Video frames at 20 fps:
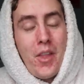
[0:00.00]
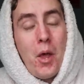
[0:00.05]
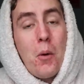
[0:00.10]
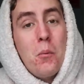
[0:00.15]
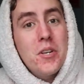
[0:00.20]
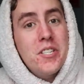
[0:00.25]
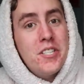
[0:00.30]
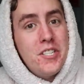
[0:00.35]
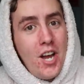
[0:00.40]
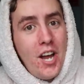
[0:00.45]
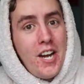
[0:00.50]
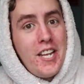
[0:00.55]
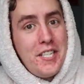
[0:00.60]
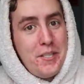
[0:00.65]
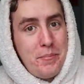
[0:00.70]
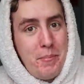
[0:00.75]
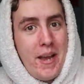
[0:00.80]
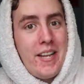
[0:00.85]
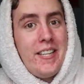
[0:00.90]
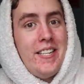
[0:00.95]
was not
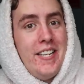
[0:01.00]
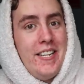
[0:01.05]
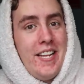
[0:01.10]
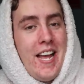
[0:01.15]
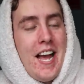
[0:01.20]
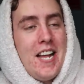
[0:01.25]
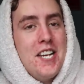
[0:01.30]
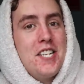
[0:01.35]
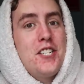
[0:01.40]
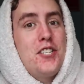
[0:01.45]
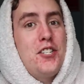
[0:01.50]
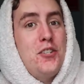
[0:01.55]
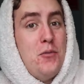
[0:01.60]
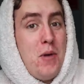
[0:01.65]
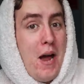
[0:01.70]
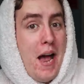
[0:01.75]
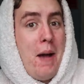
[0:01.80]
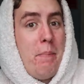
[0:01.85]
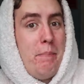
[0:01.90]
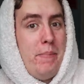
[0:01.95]
expecting that to
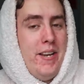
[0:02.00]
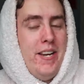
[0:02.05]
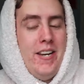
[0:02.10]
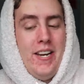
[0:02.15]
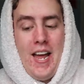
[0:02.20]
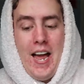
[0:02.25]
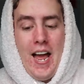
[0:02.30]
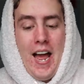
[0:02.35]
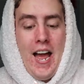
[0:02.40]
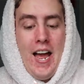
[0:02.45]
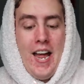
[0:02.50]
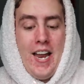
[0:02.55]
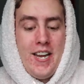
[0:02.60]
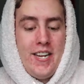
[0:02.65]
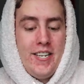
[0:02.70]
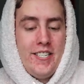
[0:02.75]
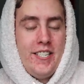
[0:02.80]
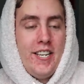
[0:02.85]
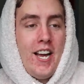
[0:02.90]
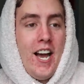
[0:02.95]
happen
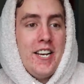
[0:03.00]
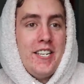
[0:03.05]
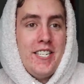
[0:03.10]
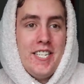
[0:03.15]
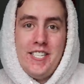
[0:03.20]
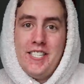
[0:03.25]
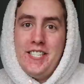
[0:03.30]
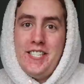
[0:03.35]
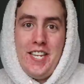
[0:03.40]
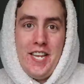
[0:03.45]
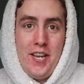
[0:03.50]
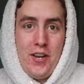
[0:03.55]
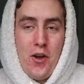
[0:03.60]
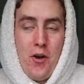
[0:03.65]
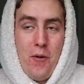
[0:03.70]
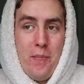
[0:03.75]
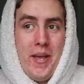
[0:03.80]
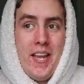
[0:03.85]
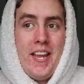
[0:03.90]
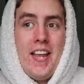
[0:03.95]
and I didn't see it
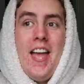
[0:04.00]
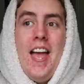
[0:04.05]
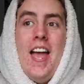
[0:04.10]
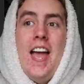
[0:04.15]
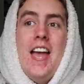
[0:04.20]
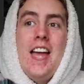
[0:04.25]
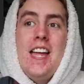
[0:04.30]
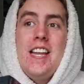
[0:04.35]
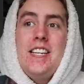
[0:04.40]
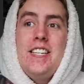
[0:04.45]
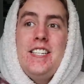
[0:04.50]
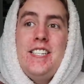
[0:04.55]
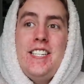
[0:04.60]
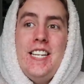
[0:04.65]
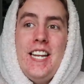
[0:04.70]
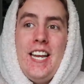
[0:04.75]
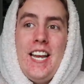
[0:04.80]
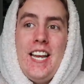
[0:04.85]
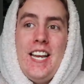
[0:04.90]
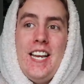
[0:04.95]
coming.
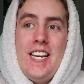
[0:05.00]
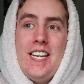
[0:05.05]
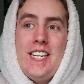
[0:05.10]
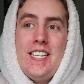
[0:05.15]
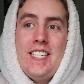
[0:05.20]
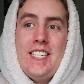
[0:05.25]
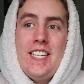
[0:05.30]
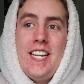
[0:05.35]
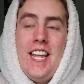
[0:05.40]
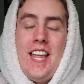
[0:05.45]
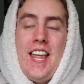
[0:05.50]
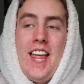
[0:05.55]
Didn't